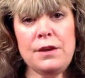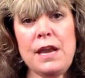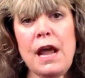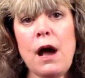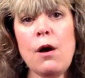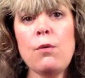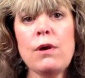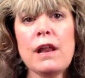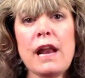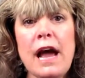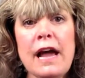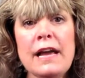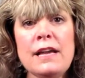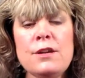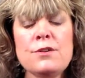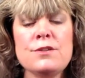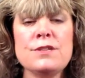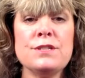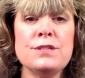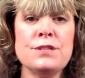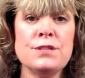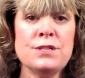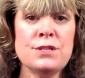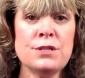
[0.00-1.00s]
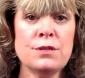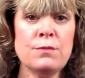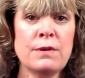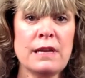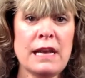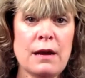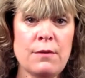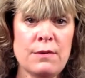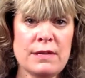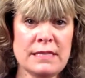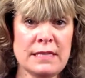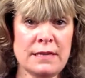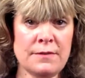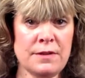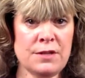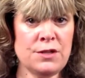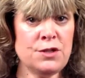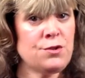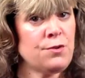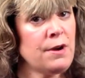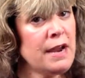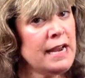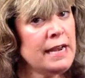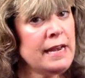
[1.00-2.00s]
Now, what I used to do when I was in the
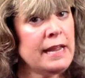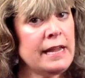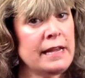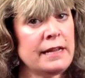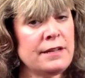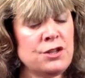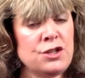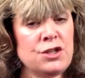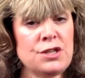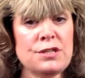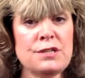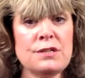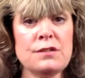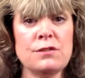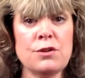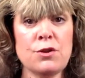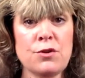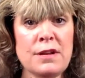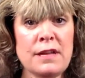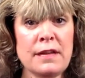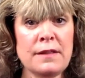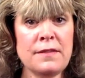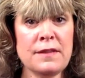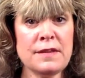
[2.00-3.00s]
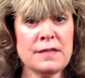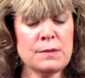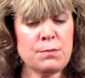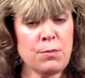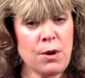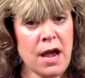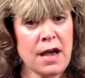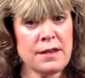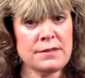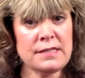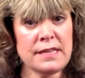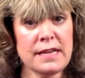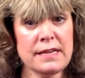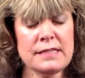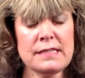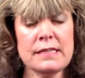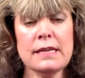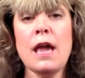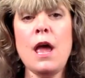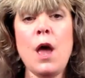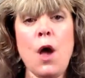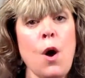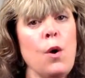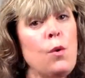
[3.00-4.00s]
training and just learning this
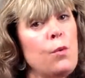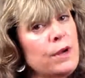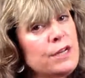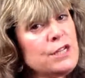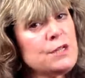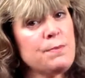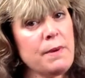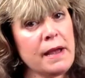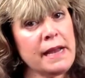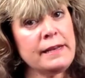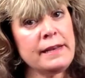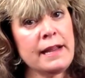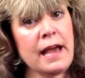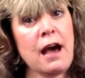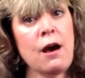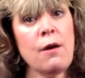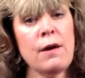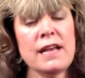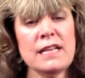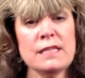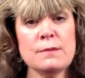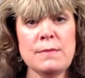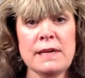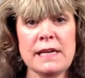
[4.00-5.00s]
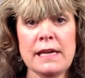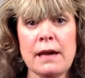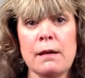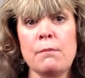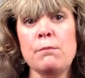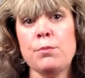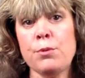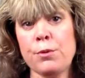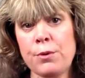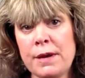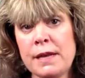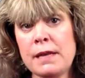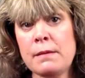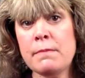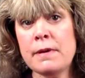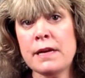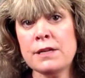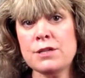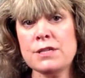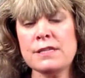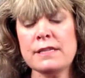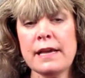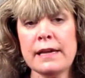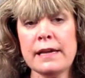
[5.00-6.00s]
process, which by now has become pretty much